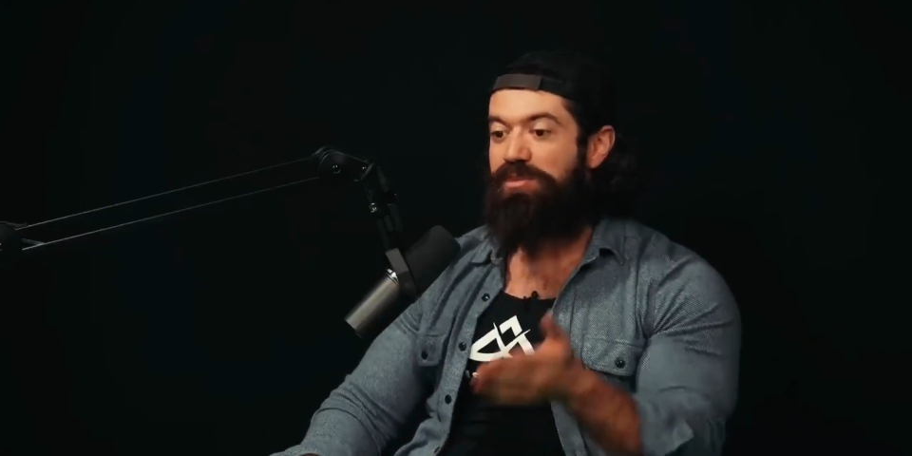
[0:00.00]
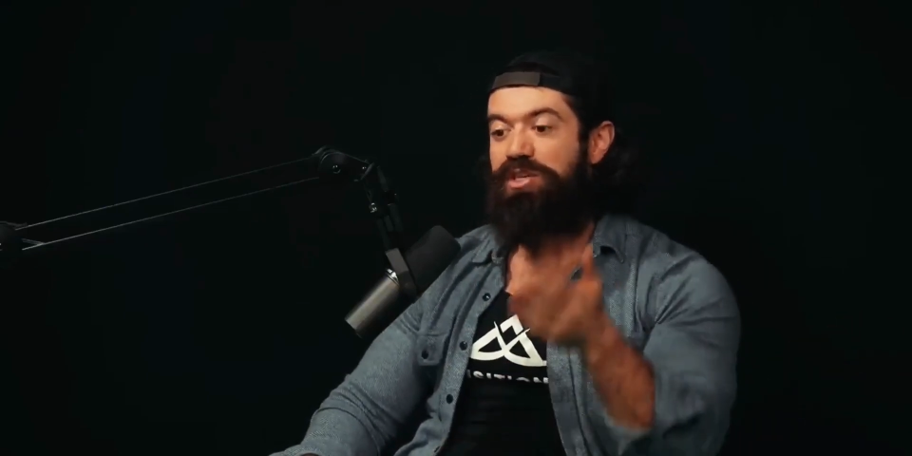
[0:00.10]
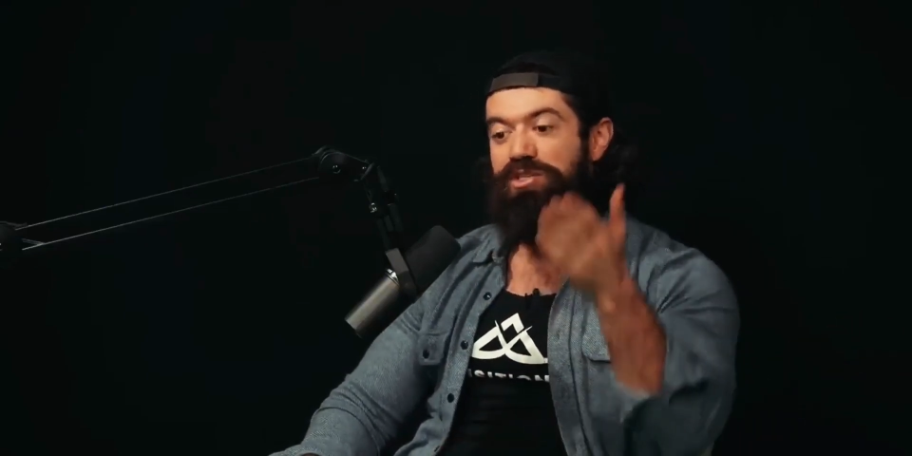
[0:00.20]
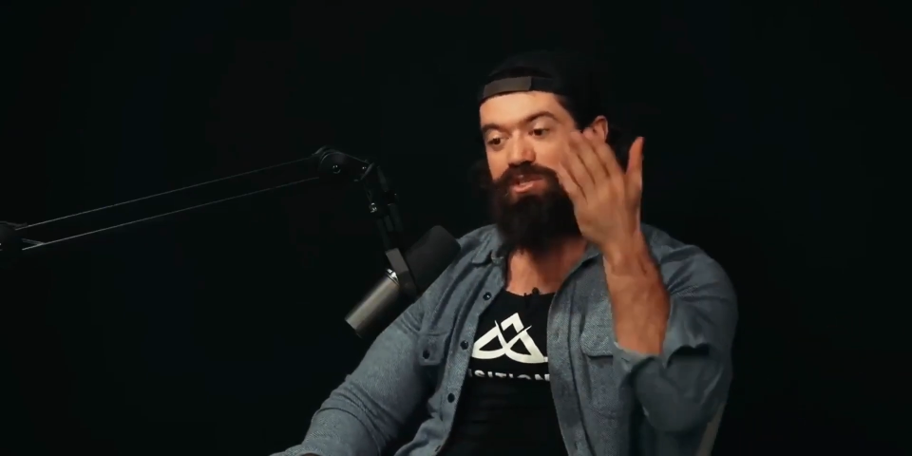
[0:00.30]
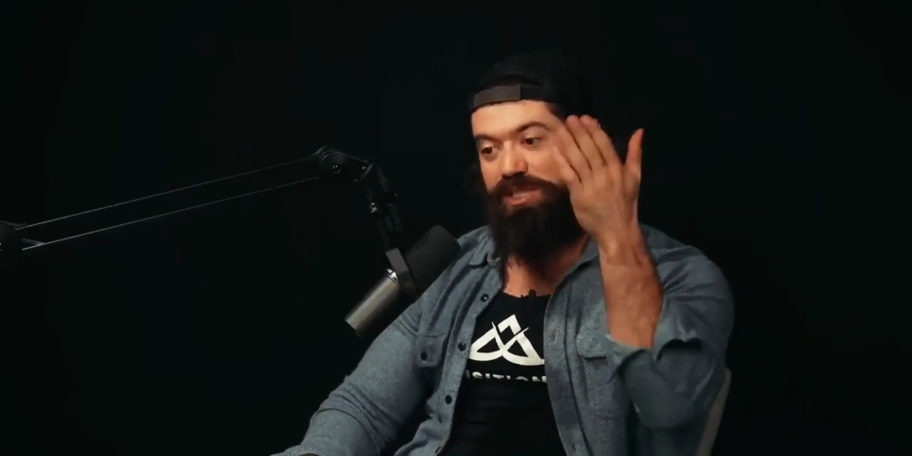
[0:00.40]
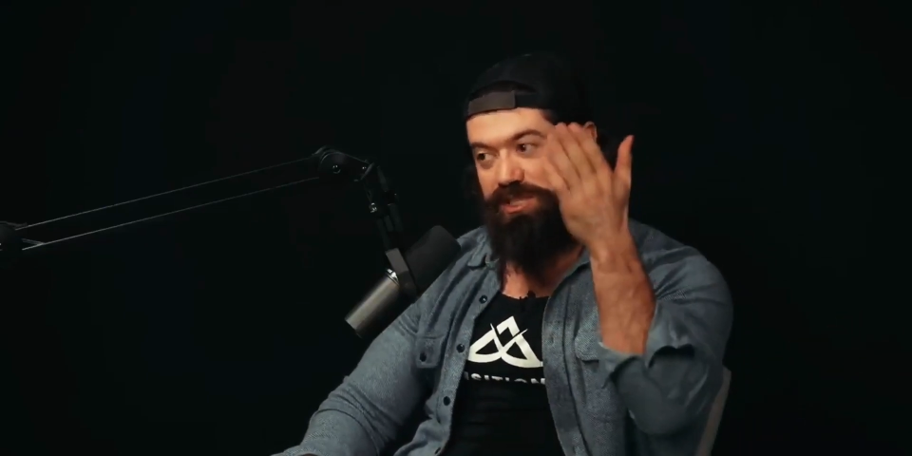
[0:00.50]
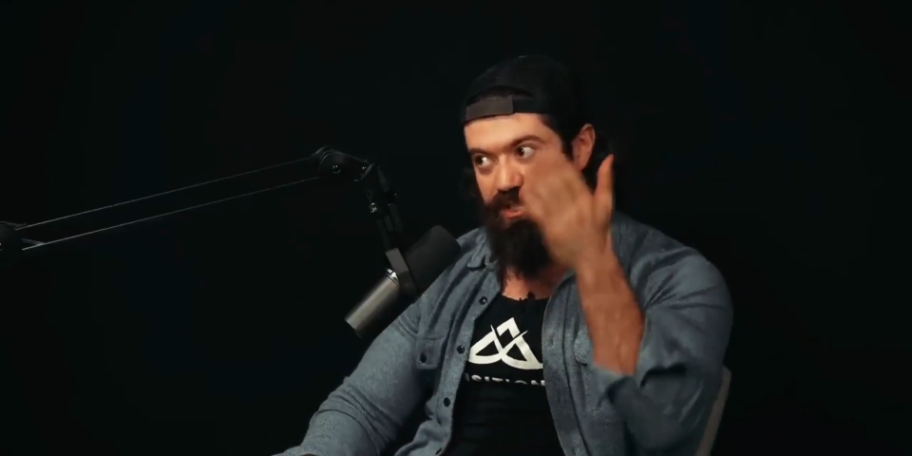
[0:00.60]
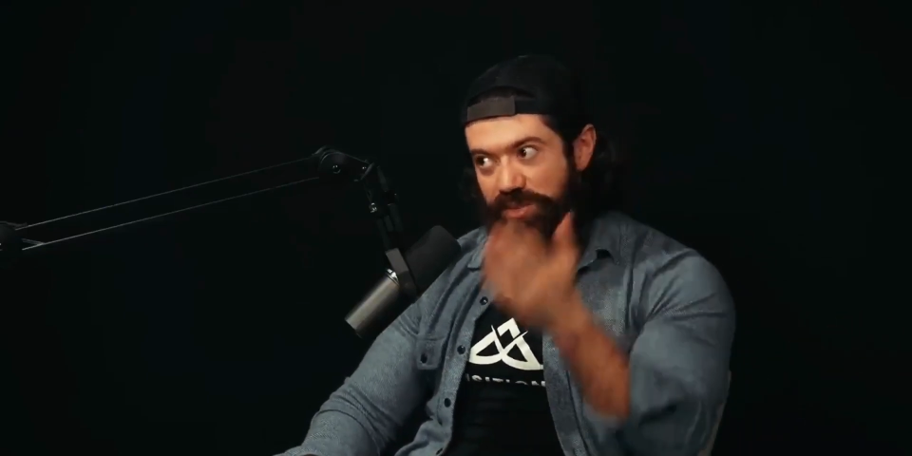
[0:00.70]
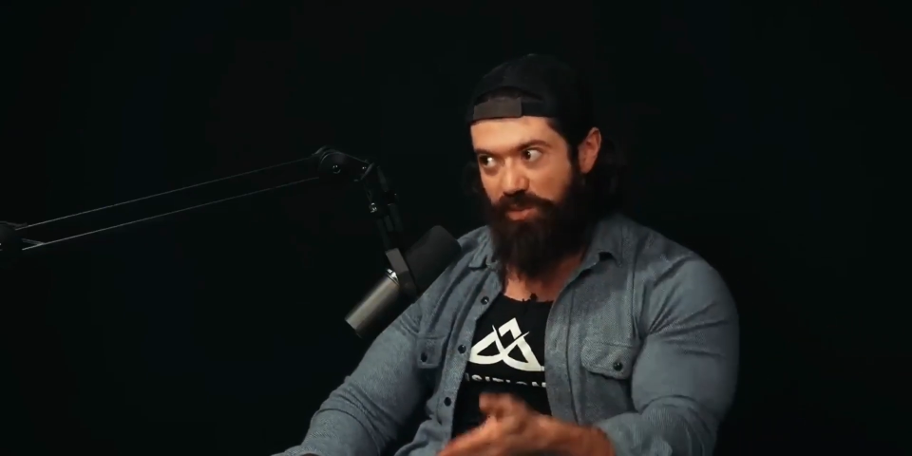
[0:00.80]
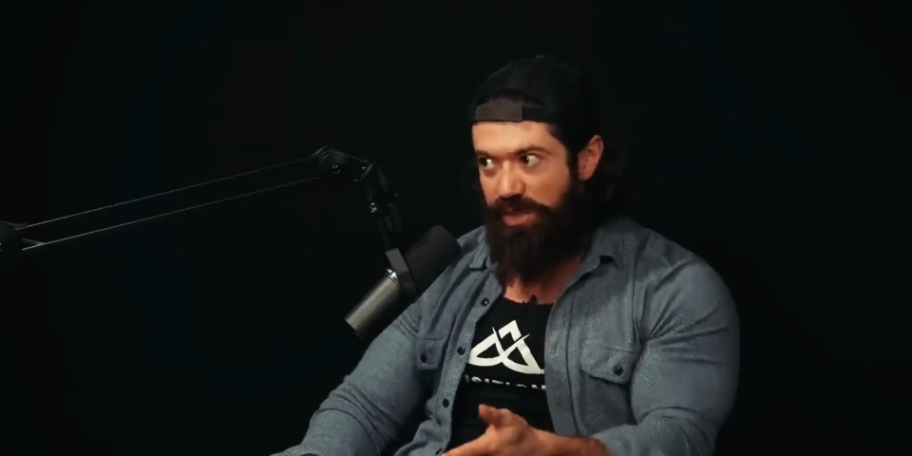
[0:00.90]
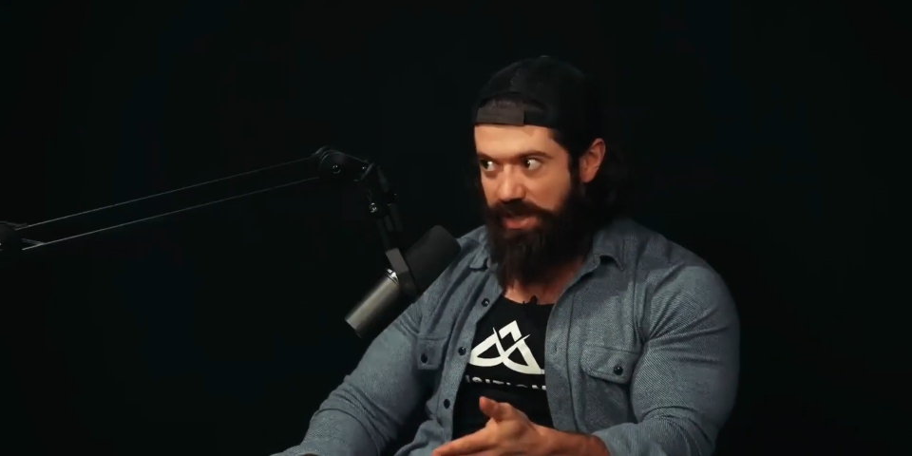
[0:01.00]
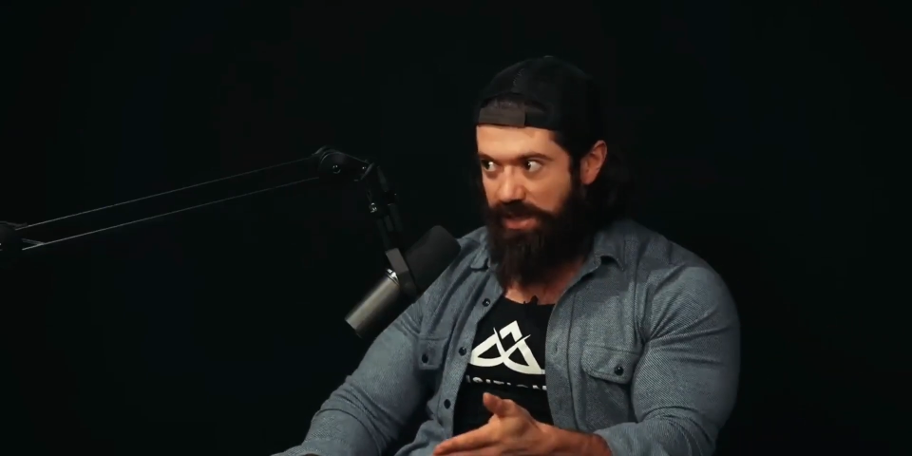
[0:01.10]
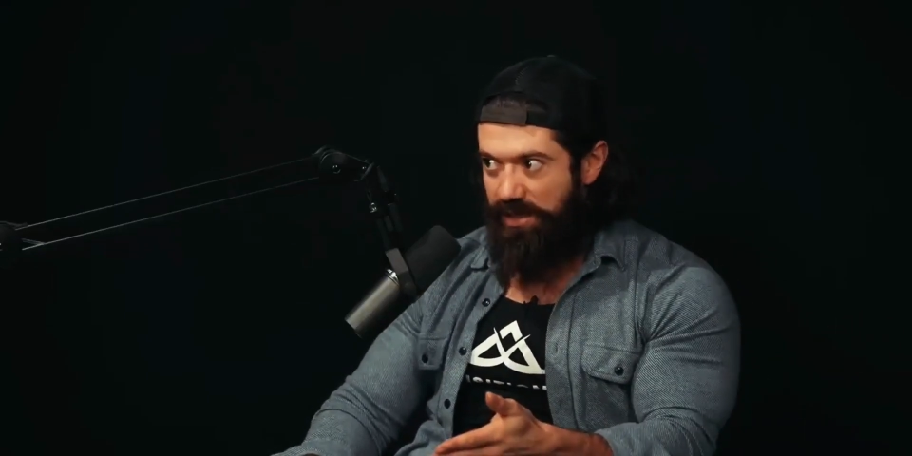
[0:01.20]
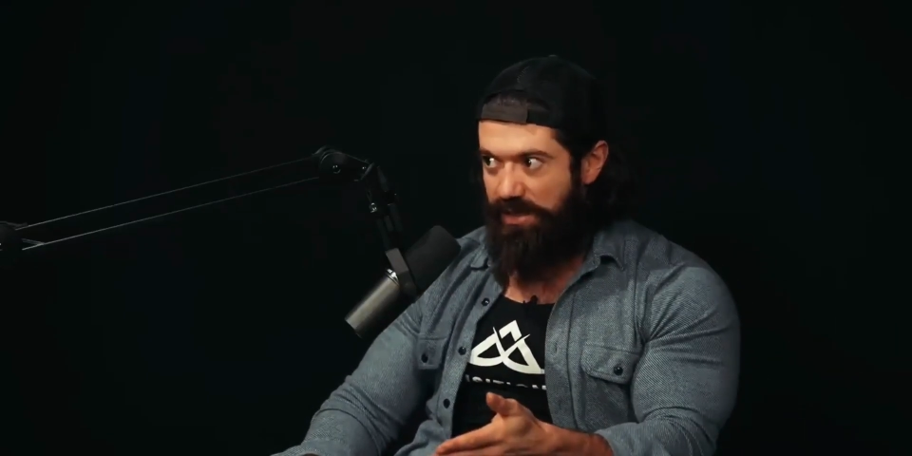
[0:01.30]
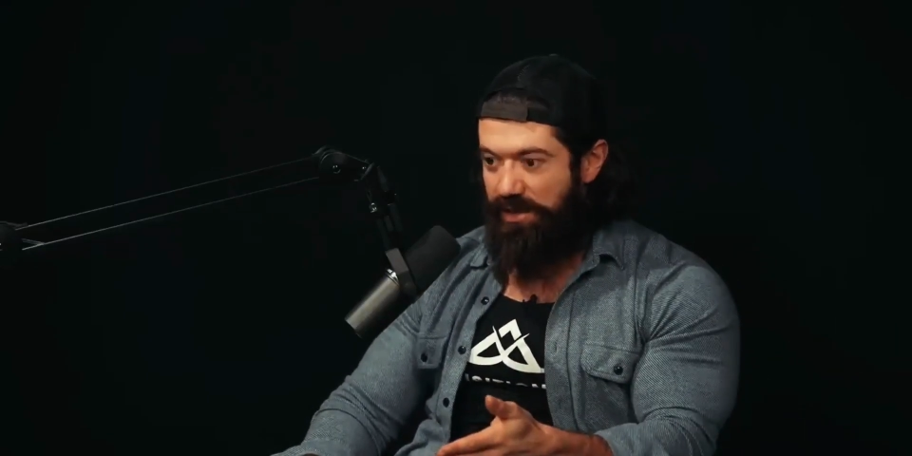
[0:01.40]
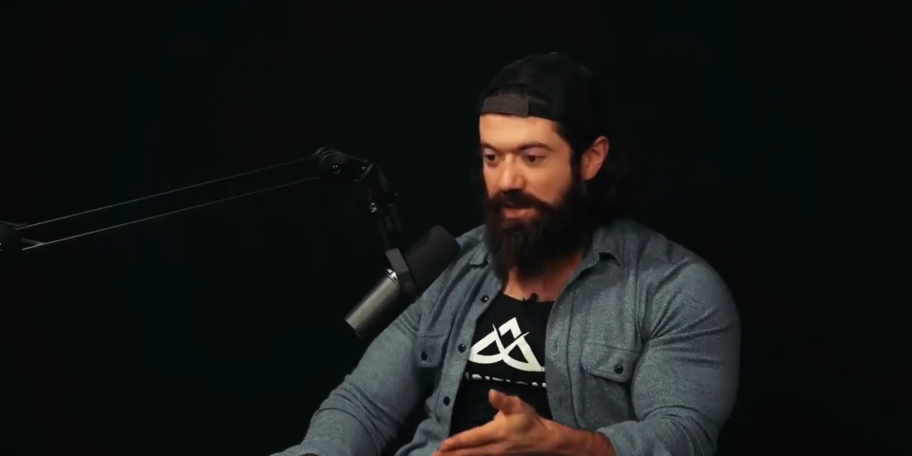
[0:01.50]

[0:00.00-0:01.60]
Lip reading: because you're addicted to working